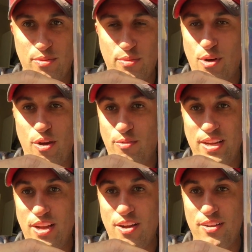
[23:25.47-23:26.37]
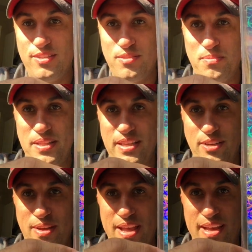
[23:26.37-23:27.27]
were already awesome, and then
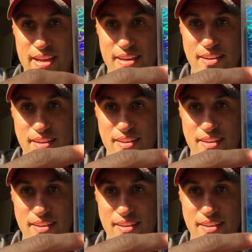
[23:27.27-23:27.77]
you add